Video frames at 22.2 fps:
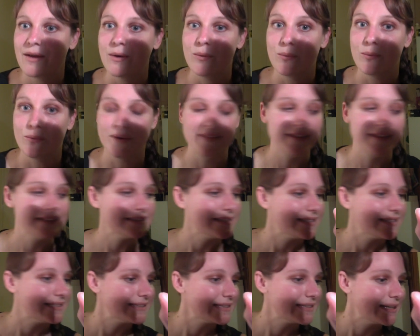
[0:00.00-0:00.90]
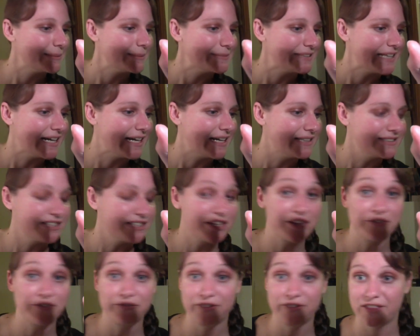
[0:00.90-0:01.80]
when this comes out
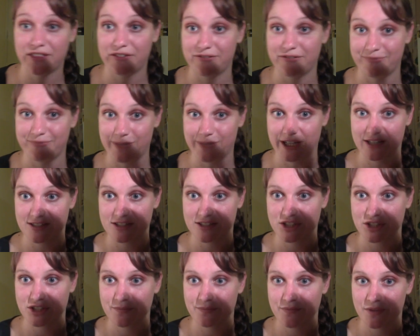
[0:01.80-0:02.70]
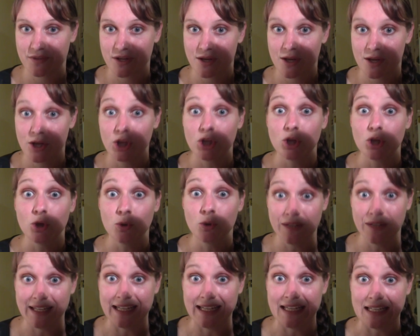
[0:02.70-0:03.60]
the 5th of March,
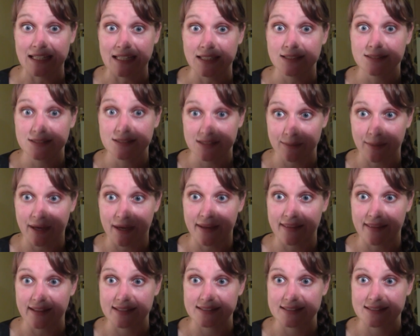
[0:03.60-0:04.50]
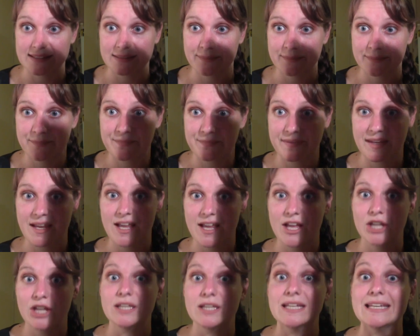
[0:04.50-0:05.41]
you need to buy this.
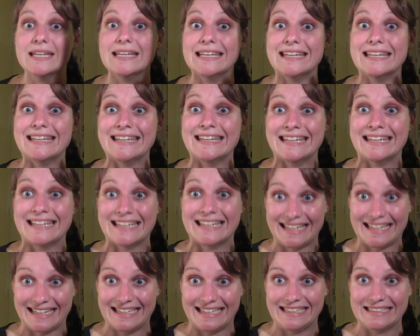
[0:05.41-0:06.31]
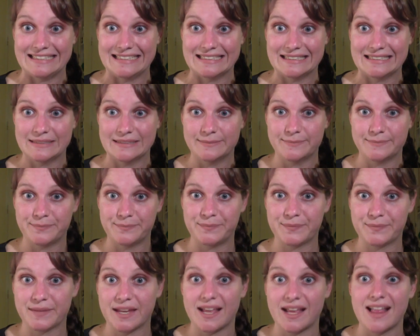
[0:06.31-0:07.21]
Need.
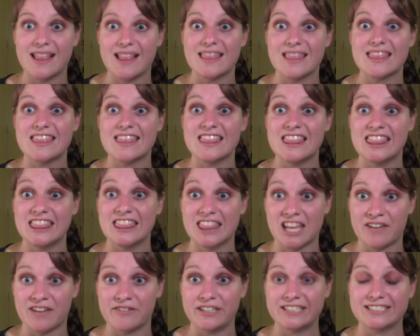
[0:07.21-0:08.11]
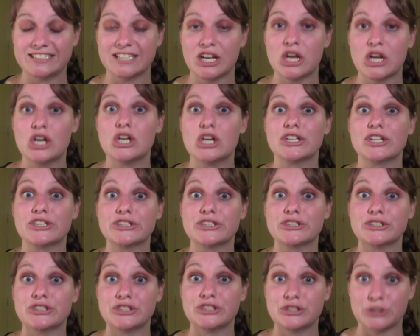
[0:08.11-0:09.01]
Love it
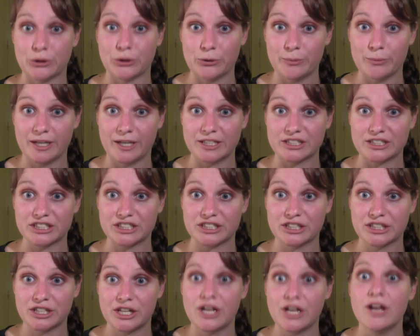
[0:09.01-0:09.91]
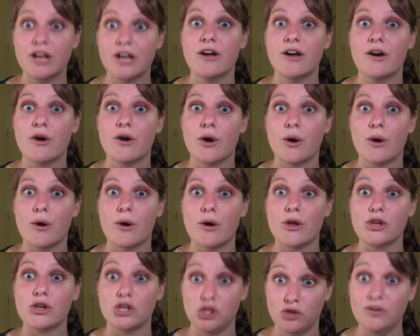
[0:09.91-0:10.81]
so much.
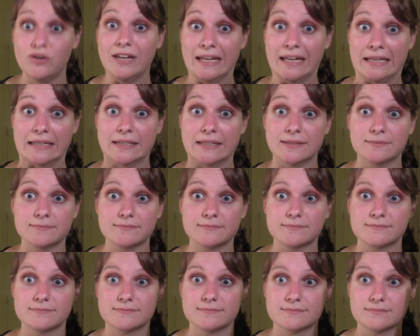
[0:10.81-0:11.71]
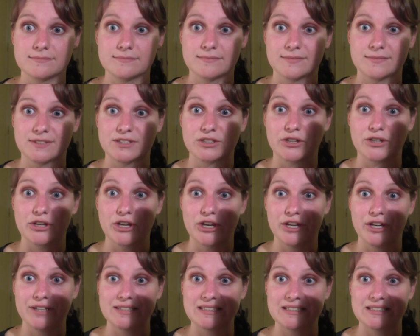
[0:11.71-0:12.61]
You need it. So
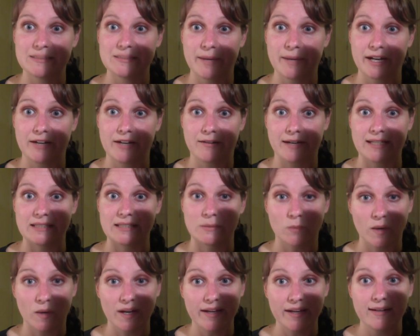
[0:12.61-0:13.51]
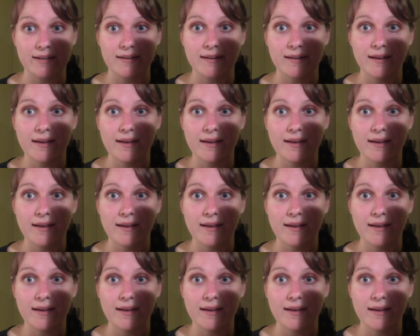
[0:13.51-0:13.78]
Cursed by Grace White.